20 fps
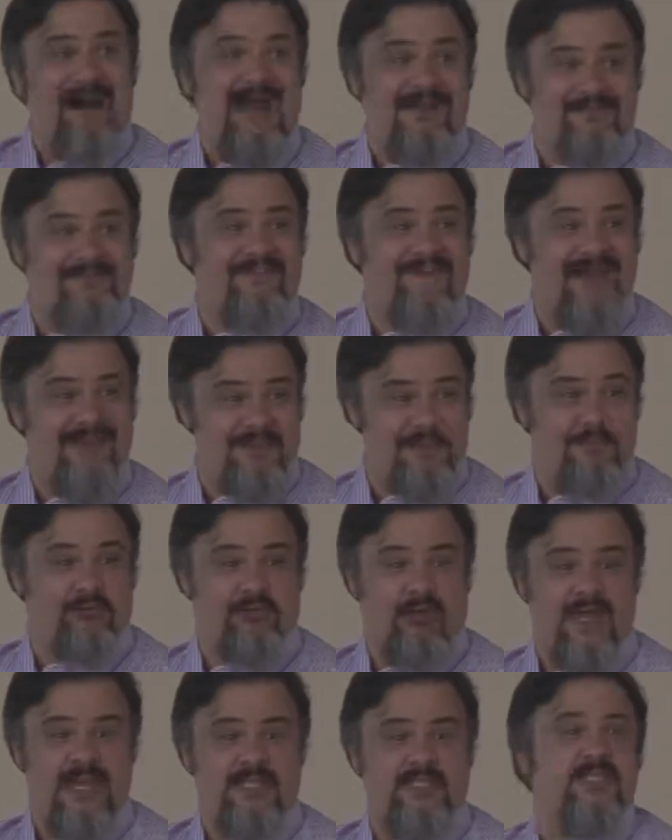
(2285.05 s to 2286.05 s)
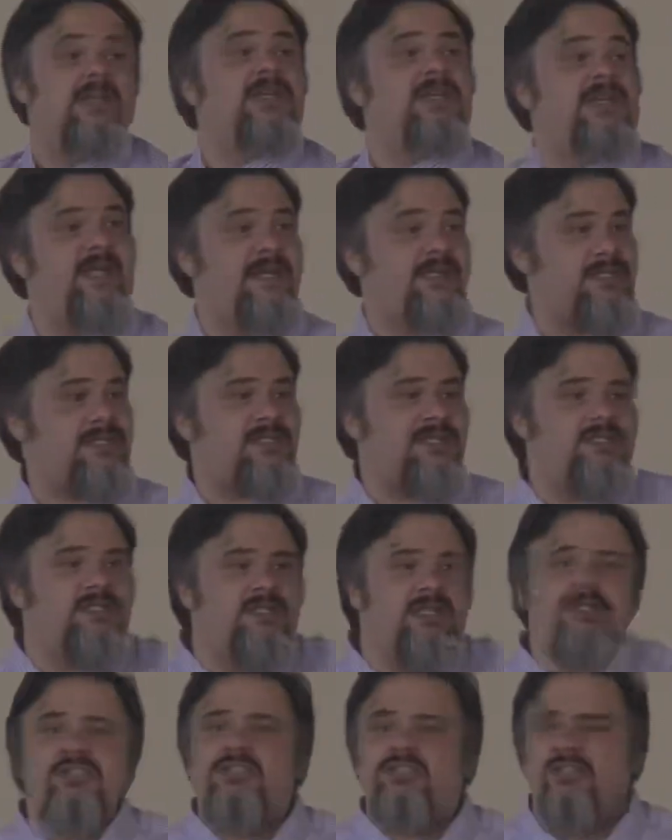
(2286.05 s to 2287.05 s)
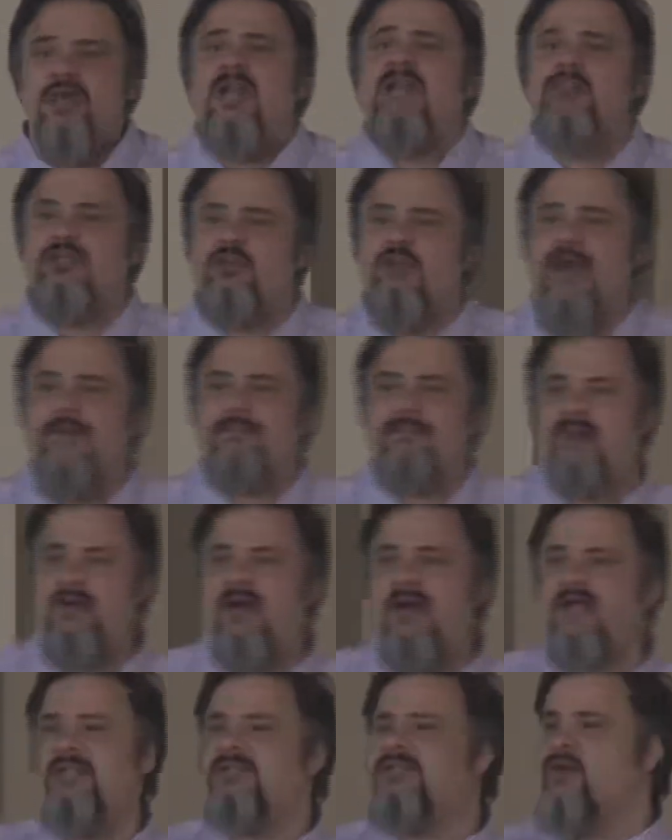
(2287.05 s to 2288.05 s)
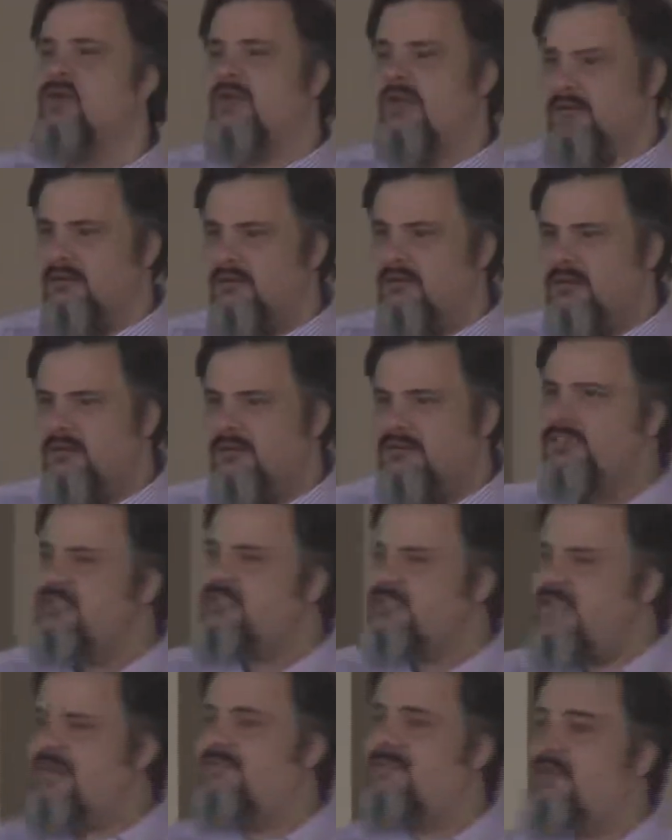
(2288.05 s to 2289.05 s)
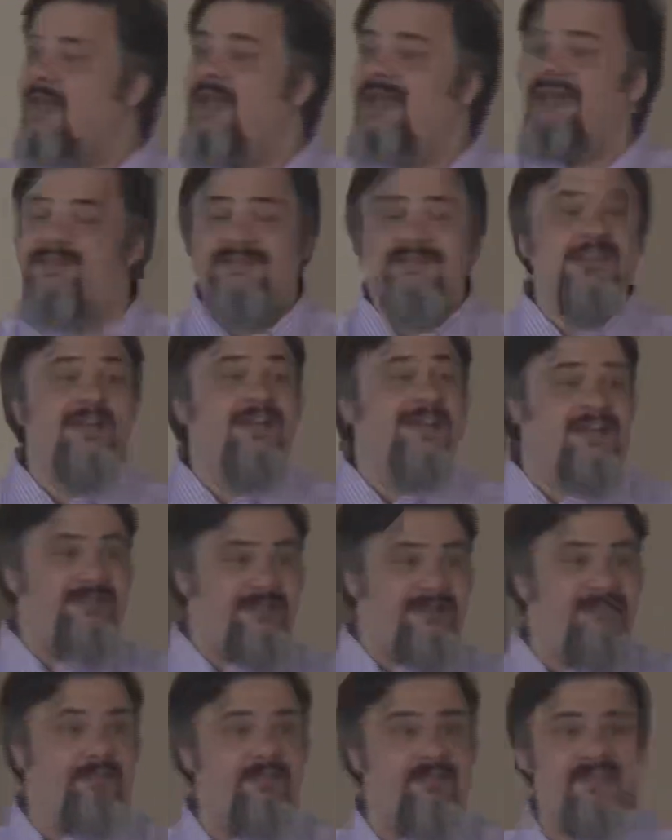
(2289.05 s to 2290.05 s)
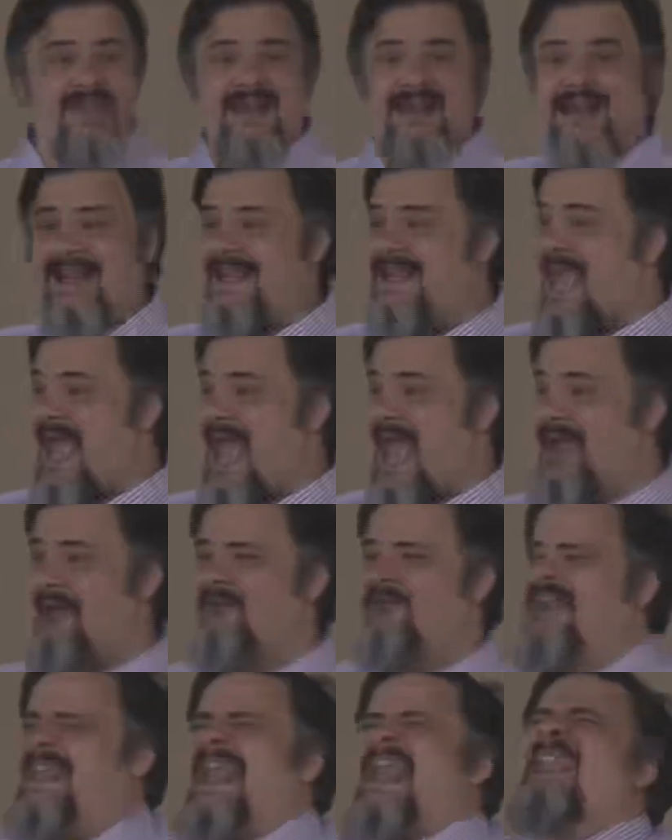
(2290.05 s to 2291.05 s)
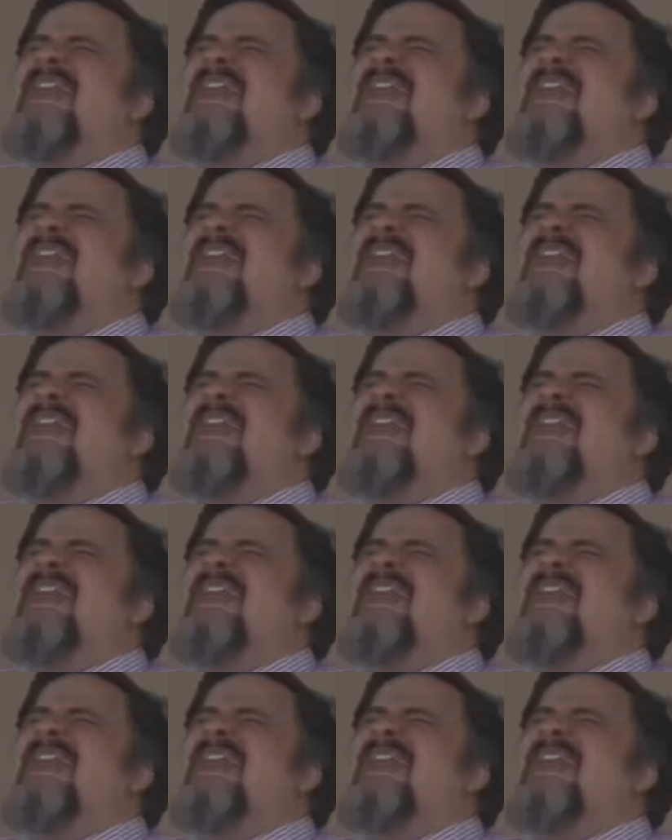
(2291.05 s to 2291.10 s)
modify the price. It's just, it's just a honey trap, a honey token. And it's something that any hacker can't